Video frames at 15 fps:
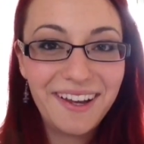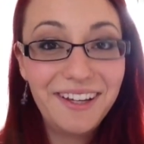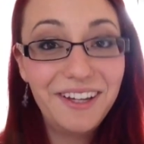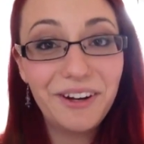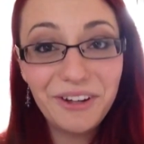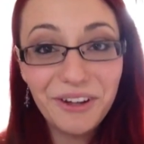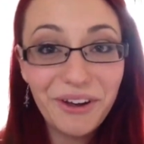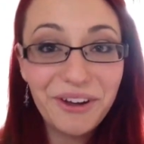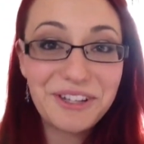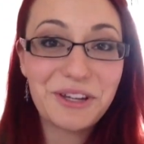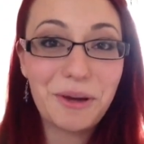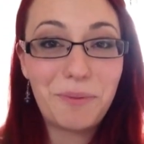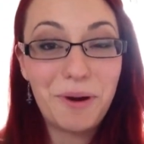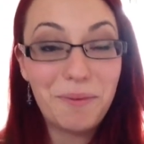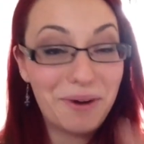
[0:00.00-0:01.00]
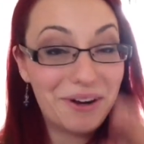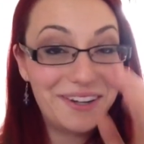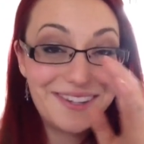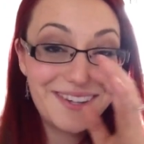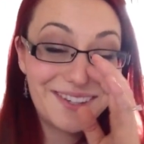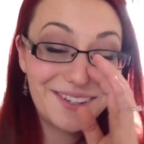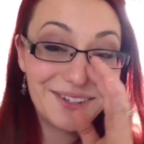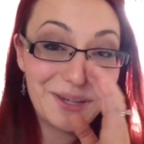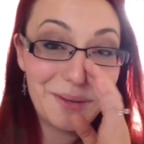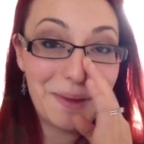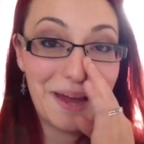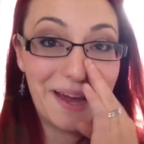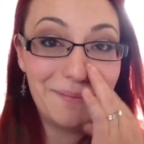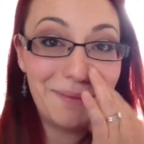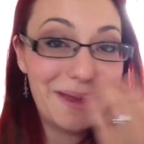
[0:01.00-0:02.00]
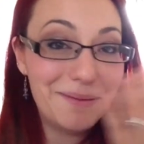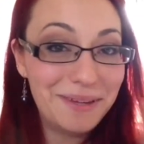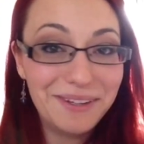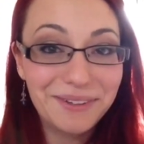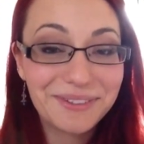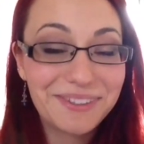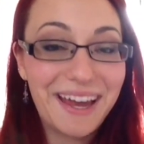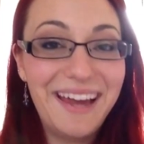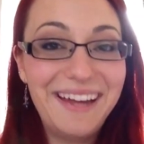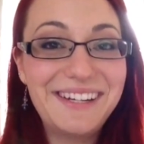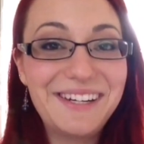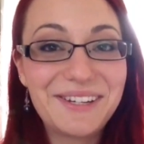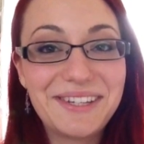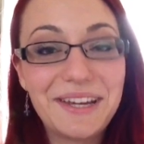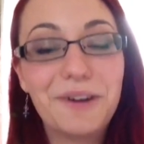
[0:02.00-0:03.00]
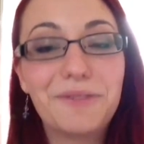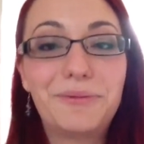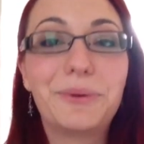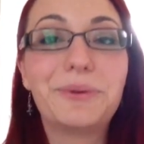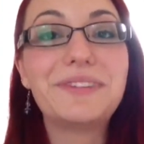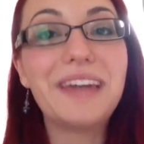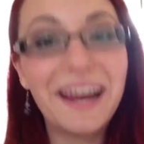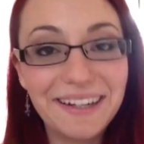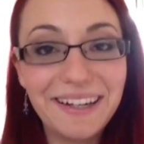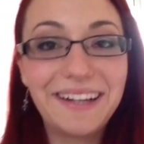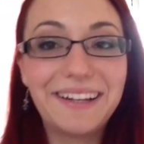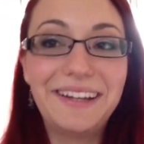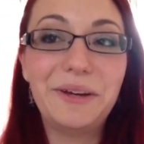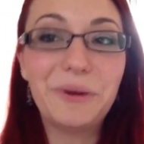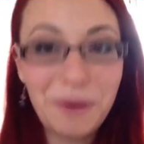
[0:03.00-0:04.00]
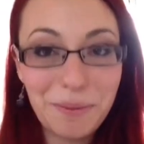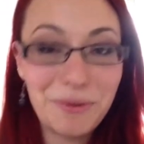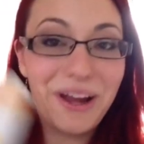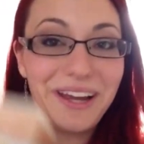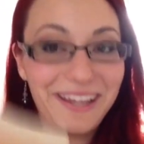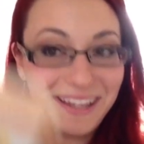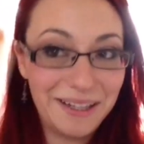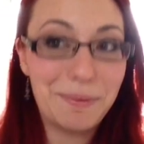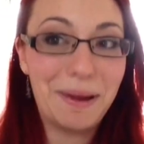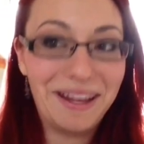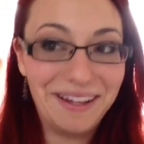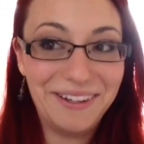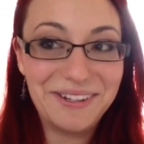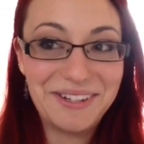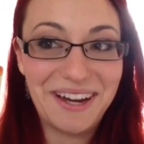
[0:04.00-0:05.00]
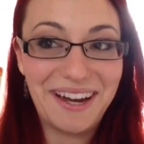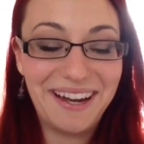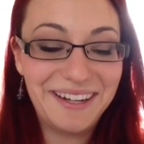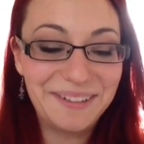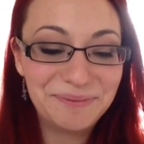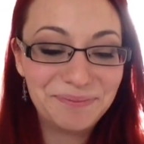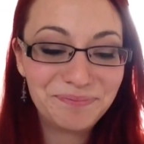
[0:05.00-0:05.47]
You know, yogurt's got probiotics, it's not so bad. Maybe you'll say to yourself, well, technically you are breaking the Paleo Diet.